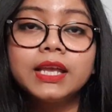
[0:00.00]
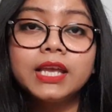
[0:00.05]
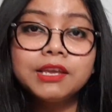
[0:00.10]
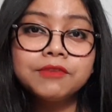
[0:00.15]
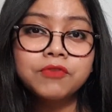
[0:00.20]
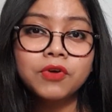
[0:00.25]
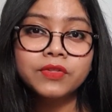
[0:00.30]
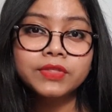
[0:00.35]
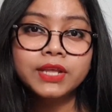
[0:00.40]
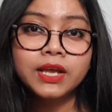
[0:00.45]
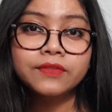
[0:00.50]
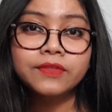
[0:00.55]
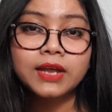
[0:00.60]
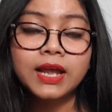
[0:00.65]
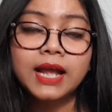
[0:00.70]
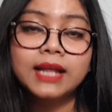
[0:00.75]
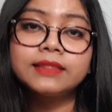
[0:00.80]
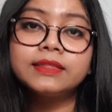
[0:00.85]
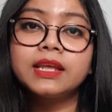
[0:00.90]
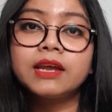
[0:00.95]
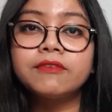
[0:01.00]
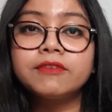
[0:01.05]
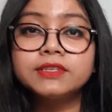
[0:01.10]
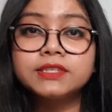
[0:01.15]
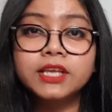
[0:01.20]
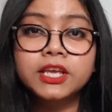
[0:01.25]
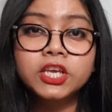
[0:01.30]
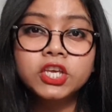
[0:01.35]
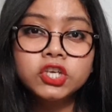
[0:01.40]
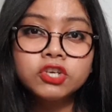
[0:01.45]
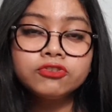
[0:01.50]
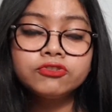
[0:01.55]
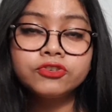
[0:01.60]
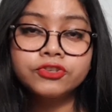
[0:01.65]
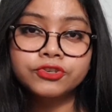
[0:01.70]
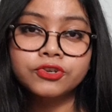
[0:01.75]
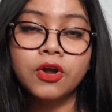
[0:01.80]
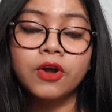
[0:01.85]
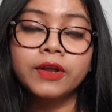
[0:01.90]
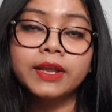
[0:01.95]
If on the other hand there is a huge
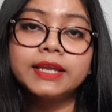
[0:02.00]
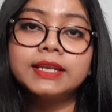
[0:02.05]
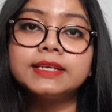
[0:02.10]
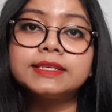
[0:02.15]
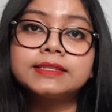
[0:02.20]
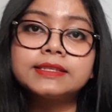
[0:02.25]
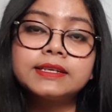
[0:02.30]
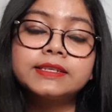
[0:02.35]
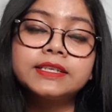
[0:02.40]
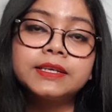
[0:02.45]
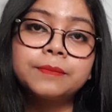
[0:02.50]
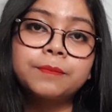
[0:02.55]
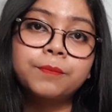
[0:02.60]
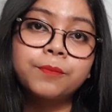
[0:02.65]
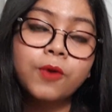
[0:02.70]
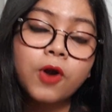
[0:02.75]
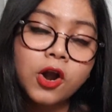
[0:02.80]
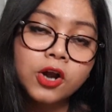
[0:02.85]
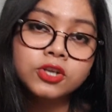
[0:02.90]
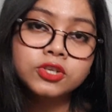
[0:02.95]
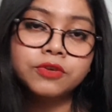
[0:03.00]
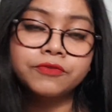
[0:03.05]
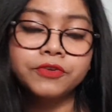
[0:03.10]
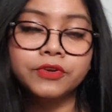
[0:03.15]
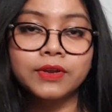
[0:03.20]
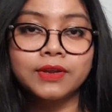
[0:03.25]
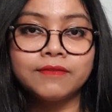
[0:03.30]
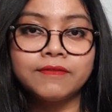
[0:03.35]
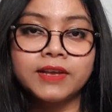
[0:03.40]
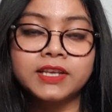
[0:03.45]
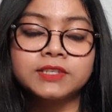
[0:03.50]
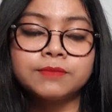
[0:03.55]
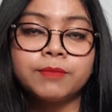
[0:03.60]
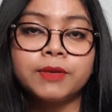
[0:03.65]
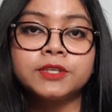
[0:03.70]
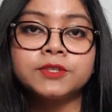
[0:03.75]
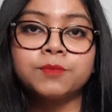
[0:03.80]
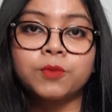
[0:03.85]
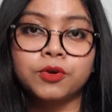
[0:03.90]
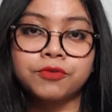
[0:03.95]
shock in a certain part of your
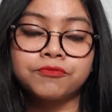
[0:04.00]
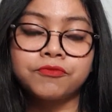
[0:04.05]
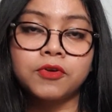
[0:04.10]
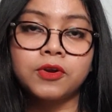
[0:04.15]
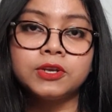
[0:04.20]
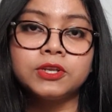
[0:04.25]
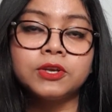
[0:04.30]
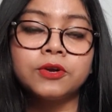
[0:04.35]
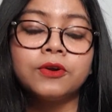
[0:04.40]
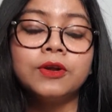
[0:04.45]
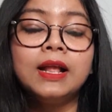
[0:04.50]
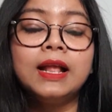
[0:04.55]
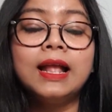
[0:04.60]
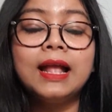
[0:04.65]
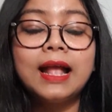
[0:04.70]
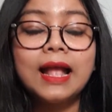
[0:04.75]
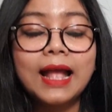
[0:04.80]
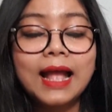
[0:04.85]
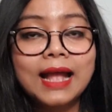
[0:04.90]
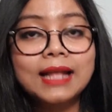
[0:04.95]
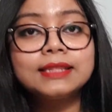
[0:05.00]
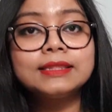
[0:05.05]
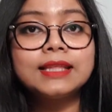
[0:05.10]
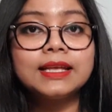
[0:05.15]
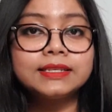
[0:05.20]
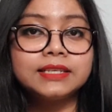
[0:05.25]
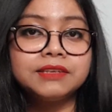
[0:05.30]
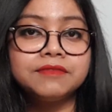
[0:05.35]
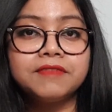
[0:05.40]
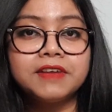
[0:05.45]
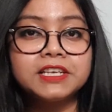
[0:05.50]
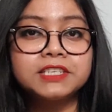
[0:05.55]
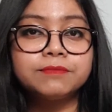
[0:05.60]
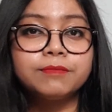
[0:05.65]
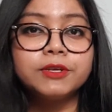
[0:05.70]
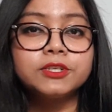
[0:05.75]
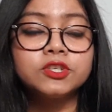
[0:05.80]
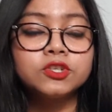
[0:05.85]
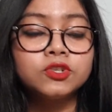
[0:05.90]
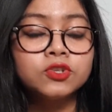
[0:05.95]
investment portfolio and that
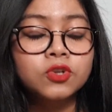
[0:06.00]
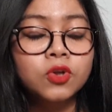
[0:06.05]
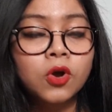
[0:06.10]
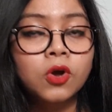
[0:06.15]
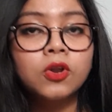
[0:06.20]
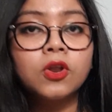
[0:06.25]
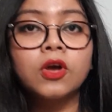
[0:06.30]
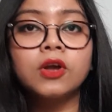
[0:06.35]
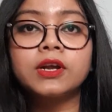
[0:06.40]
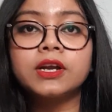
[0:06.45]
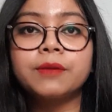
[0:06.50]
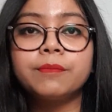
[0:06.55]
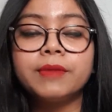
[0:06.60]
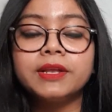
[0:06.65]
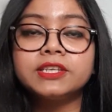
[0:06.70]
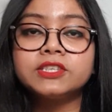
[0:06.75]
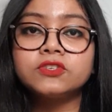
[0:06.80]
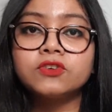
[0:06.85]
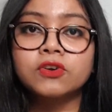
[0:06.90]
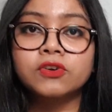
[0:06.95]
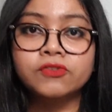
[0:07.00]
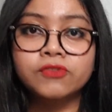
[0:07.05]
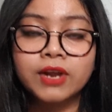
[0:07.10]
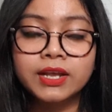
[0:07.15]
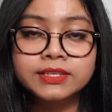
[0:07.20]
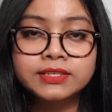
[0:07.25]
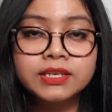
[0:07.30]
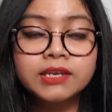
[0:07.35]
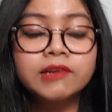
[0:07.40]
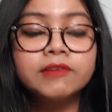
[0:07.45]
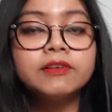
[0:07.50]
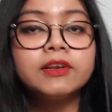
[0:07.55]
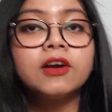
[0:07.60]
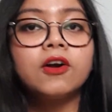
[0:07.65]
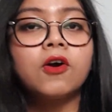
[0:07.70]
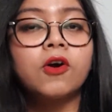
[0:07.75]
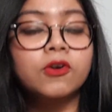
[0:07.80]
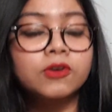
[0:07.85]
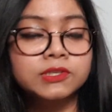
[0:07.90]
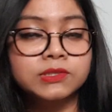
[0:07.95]
investment no longer meets your criteria
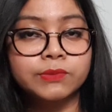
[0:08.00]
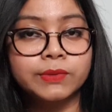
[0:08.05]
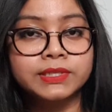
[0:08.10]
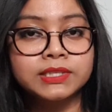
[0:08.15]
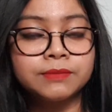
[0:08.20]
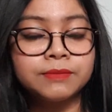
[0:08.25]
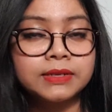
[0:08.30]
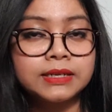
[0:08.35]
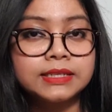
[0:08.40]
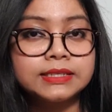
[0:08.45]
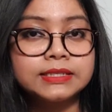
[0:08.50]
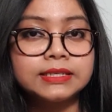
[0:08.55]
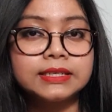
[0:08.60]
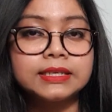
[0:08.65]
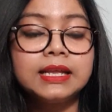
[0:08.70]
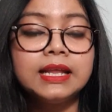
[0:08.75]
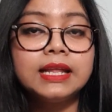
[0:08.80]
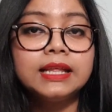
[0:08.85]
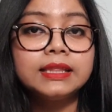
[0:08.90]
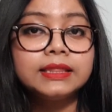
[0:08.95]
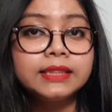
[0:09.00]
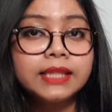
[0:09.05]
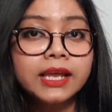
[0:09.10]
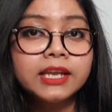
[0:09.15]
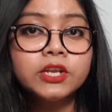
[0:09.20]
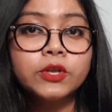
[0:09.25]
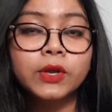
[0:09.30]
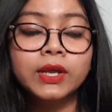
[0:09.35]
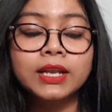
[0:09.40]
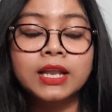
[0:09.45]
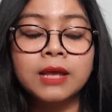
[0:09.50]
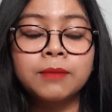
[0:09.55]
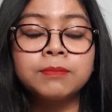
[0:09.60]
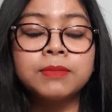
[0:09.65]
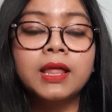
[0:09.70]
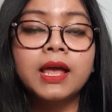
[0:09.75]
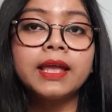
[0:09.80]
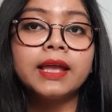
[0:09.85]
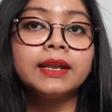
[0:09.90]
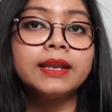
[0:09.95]
or suitability, then you can
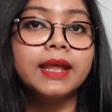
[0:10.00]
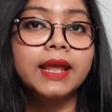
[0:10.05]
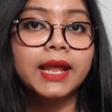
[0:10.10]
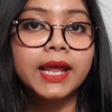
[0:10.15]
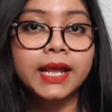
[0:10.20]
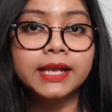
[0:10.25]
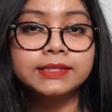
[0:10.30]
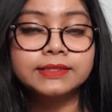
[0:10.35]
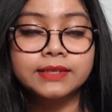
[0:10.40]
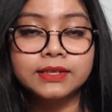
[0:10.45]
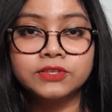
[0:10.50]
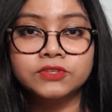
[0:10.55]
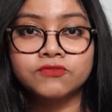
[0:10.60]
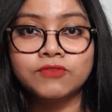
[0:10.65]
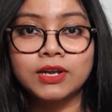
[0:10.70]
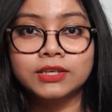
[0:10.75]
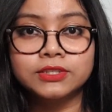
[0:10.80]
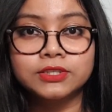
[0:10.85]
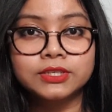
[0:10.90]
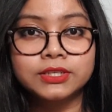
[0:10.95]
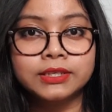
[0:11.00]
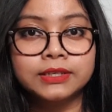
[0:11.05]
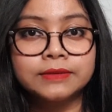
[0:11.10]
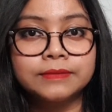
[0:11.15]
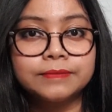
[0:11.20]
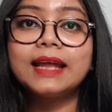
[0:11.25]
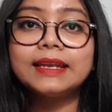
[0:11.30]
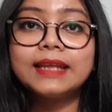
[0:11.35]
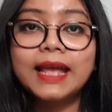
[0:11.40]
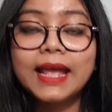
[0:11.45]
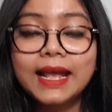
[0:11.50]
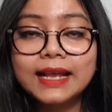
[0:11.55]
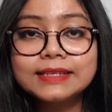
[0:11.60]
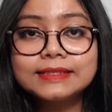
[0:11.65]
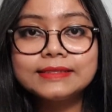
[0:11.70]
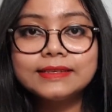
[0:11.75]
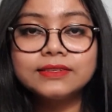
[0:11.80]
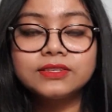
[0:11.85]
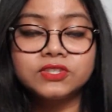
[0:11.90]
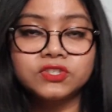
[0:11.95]
apply an exit strategy. An
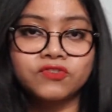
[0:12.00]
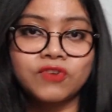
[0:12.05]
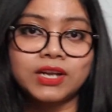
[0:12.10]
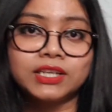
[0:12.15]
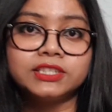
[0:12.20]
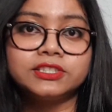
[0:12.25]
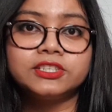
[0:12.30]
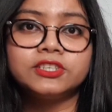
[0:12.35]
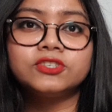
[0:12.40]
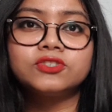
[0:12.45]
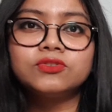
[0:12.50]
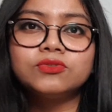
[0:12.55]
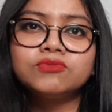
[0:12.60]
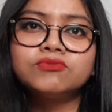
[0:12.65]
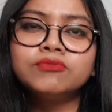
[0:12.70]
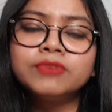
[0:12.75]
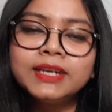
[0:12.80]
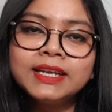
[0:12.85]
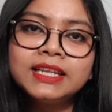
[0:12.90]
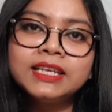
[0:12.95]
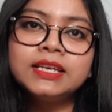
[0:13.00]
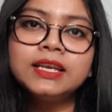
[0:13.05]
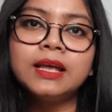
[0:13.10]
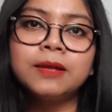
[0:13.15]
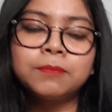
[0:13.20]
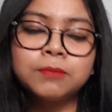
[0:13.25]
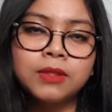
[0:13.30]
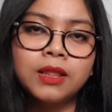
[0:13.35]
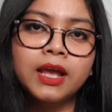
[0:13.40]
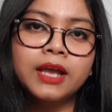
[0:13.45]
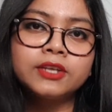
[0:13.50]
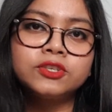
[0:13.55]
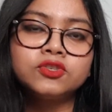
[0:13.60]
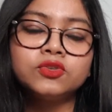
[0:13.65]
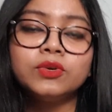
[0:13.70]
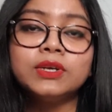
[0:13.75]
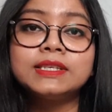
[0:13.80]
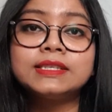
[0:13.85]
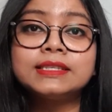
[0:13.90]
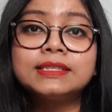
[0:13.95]
exit strategy should really apply
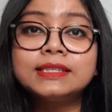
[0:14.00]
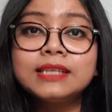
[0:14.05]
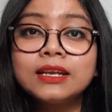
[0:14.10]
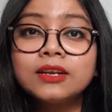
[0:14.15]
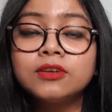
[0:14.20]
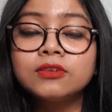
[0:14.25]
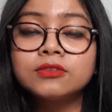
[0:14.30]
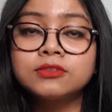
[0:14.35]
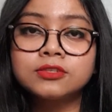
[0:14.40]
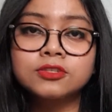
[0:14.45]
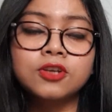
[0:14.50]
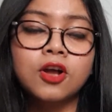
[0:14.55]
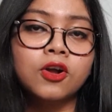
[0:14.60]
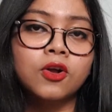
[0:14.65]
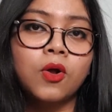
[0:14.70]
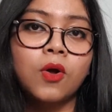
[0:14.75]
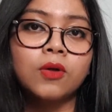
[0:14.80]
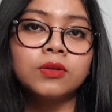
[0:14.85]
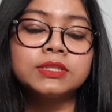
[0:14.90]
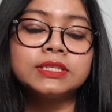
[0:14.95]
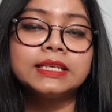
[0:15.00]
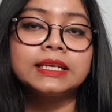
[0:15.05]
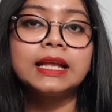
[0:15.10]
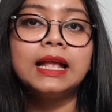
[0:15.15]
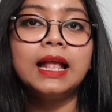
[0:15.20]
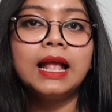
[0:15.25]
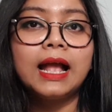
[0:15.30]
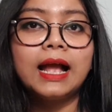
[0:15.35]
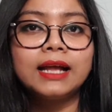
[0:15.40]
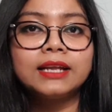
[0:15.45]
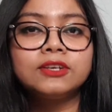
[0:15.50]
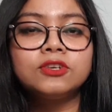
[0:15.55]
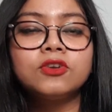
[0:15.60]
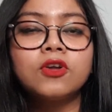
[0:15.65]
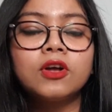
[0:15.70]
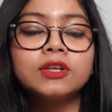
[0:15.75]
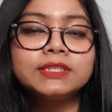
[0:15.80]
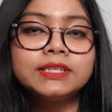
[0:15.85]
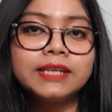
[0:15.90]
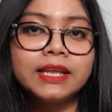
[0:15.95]
to a single stock holding and
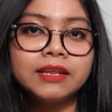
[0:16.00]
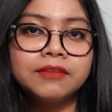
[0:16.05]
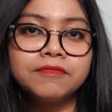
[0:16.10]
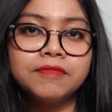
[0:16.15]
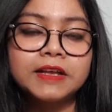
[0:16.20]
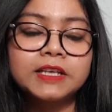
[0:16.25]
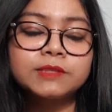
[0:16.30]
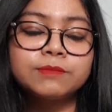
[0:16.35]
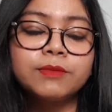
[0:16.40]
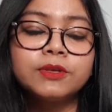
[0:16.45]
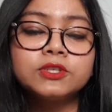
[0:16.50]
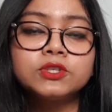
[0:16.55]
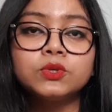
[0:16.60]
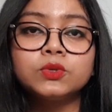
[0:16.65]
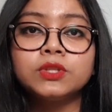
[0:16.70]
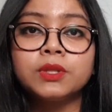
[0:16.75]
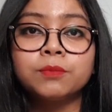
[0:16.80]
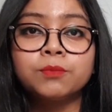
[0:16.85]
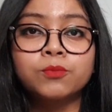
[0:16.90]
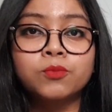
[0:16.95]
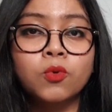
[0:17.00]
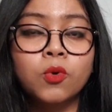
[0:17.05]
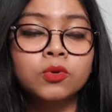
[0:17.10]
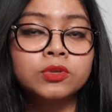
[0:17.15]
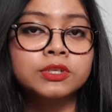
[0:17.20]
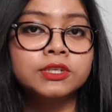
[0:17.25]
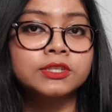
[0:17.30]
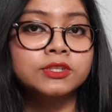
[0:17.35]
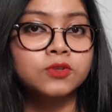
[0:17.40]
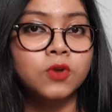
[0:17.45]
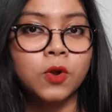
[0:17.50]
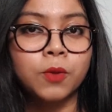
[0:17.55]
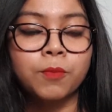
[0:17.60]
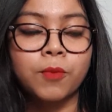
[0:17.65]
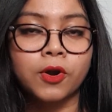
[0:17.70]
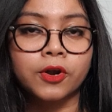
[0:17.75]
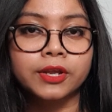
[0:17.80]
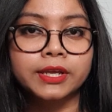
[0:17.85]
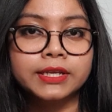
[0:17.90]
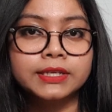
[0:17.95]
not an investment to the broader stock
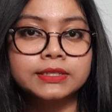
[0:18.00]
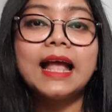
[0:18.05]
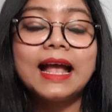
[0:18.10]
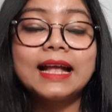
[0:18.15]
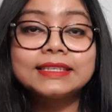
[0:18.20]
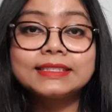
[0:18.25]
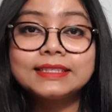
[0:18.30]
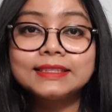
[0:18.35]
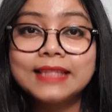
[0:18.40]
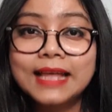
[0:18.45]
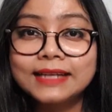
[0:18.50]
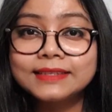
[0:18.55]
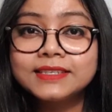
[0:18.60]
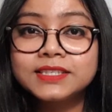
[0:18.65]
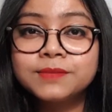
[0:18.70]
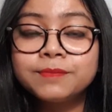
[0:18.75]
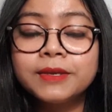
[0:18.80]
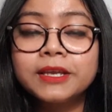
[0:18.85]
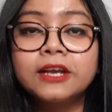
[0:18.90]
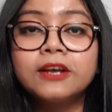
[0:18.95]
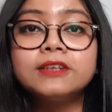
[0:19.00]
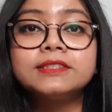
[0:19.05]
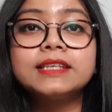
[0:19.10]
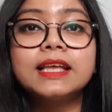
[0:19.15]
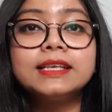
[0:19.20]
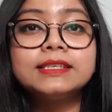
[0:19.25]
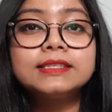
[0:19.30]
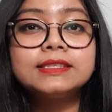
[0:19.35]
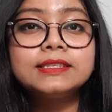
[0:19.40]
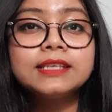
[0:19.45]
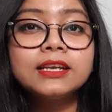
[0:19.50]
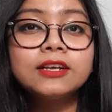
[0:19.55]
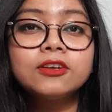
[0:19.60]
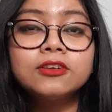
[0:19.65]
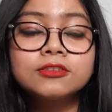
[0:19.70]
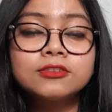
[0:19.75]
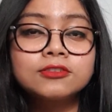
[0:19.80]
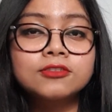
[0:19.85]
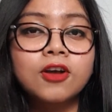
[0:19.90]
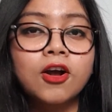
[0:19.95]
market. And that is because a
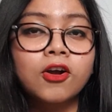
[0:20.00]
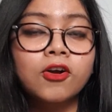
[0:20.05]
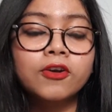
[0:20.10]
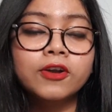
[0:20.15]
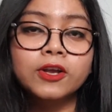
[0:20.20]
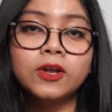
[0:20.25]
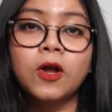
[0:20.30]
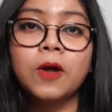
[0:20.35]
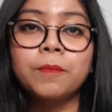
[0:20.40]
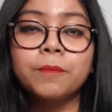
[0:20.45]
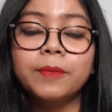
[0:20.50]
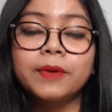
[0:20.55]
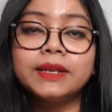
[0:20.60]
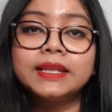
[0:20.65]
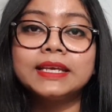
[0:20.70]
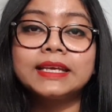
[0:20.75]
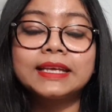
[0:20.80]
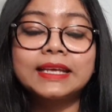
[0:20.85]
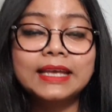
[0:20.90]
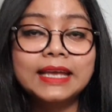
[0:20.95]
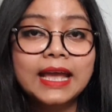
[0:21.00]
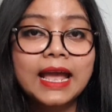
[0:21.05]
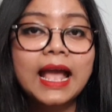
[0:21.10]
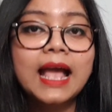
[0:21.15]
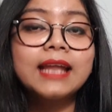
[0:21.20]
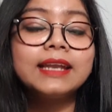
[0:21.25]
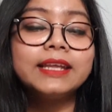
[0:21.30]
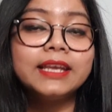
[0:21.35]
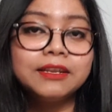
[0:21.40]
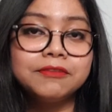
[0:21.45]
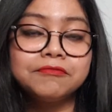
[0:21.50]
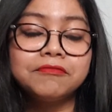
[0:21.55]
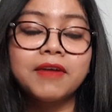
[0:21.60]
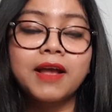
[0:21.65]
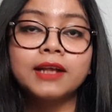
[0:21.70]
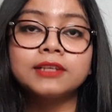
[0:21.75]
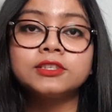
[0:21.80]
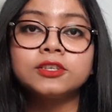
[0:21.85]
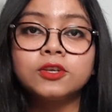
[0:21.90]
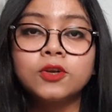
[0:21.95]
single stock or a company can in
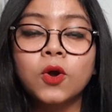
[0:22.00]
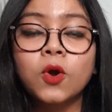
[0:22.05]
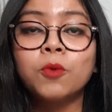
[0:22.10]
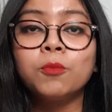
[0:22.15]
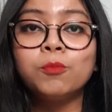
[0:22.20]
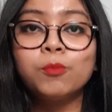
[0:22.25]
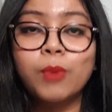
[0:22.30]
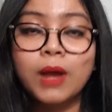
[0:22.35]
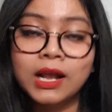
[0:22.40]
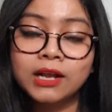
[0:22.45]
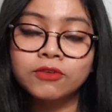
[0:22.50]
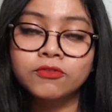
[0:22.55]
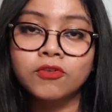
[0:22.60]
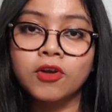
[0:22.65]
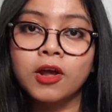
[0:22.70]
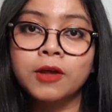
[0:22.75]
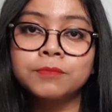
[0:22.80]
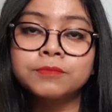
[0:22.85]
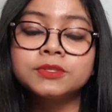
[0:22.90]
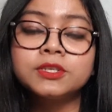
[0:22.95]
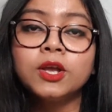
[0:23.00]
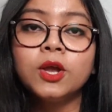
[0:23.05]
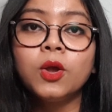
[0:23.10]
fact go bankrupt